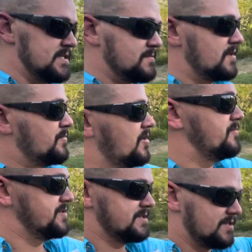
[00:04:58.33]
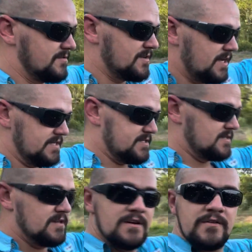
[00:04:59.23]
I'm going to pump into the rice,
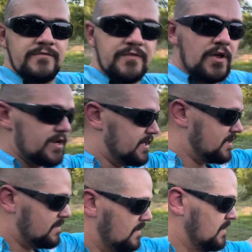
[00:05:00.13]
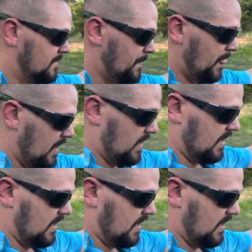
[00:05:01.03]
flood it, and